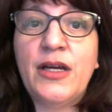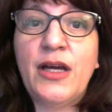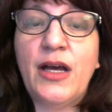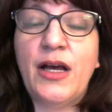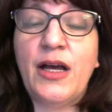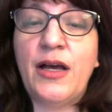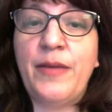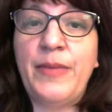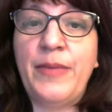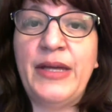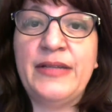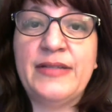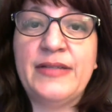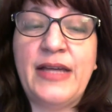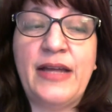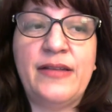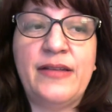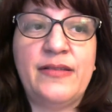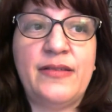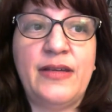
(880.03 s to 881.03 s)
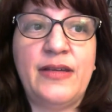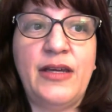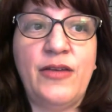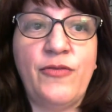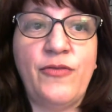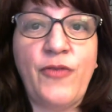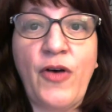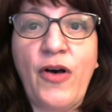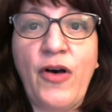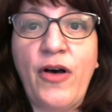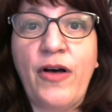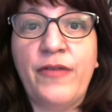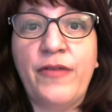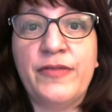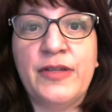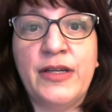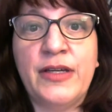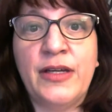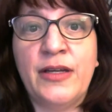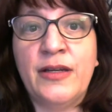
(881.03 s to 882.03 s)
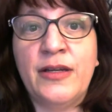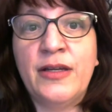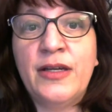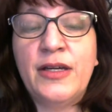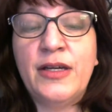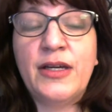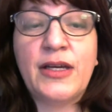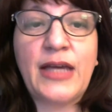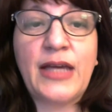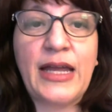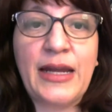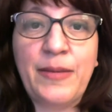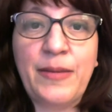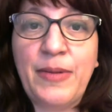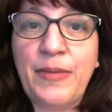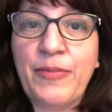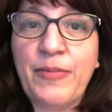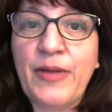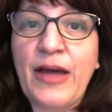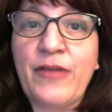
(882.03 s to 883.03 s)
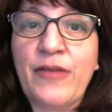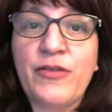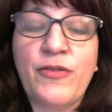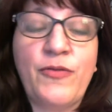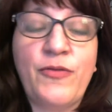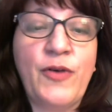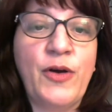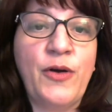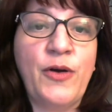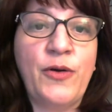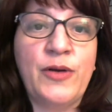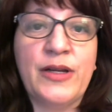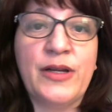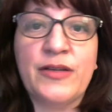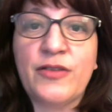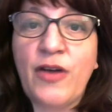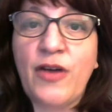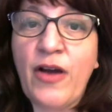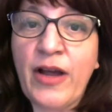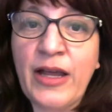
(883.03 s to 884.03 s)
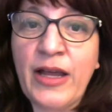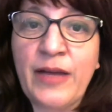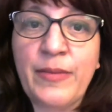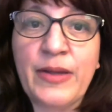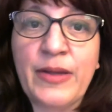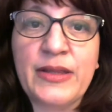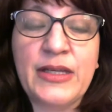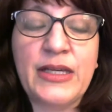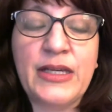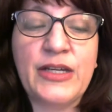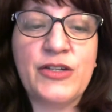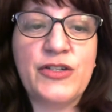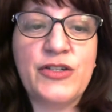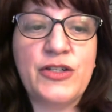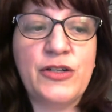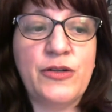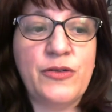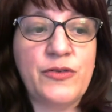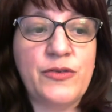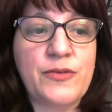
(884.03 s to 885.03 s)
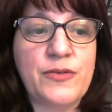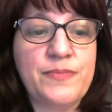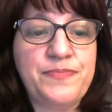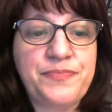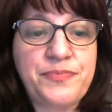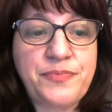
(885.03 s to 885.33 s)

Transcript: intensely involved in getting people out to vote and talking about the issues.